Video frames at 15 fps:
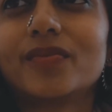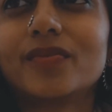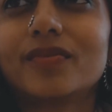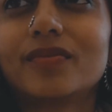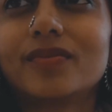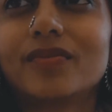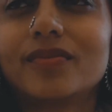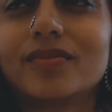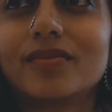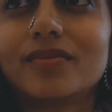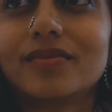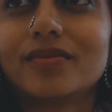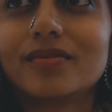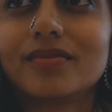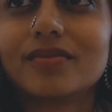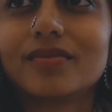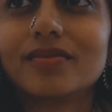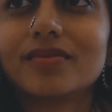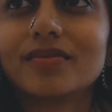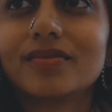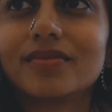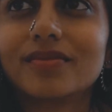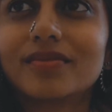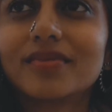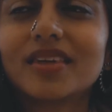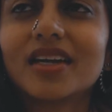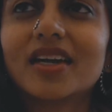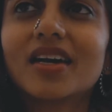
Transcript: (no one is talking)